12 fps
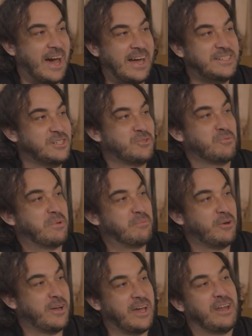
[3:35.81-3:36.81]
I just
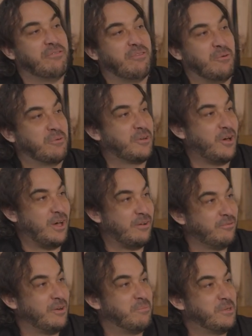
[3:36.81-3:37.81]
remember I got a phone call
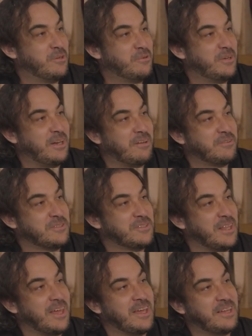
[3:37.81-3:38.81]
from you, and I was
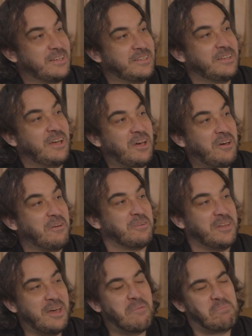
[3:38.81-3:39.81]
like, "Oh
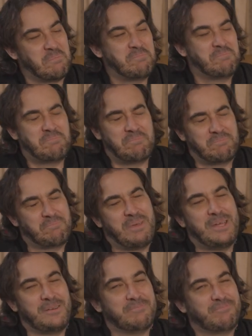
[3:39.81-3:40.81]
yeah,
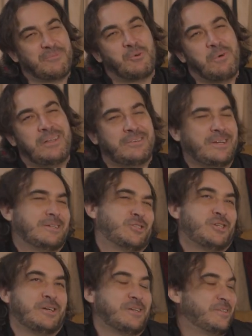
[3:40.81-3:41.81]
Ben Kweller, yeah, sure."